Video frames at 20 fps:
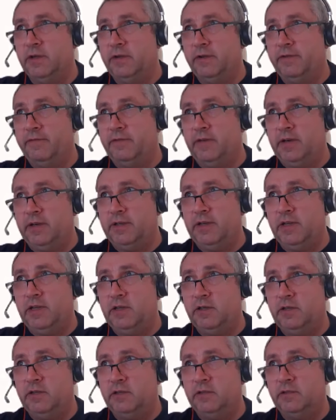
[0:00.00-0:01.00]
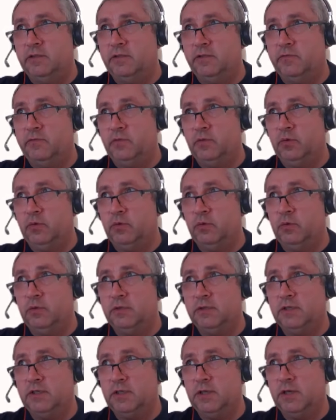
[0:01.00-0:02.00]
validations.
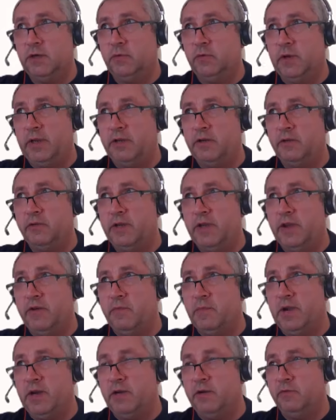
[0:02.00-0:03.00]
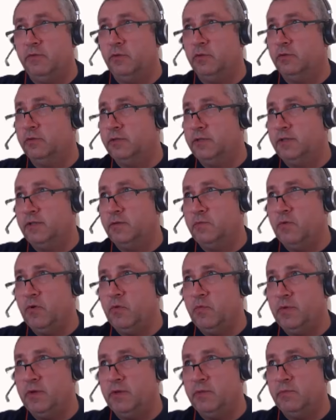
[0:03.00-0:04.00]
Rules, we don't have many rules at the
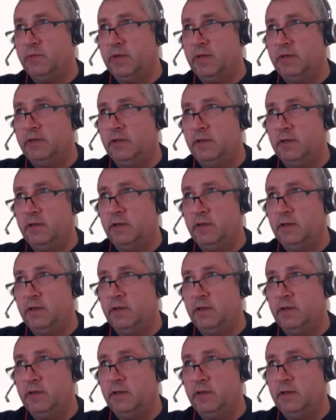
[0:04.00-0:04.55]
moment, but